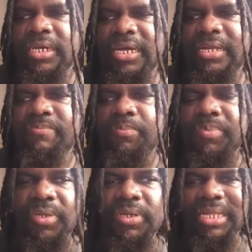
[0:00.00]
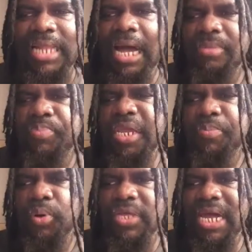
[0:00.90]
and a lot of
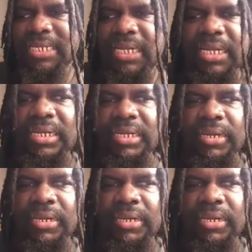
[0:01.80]
people that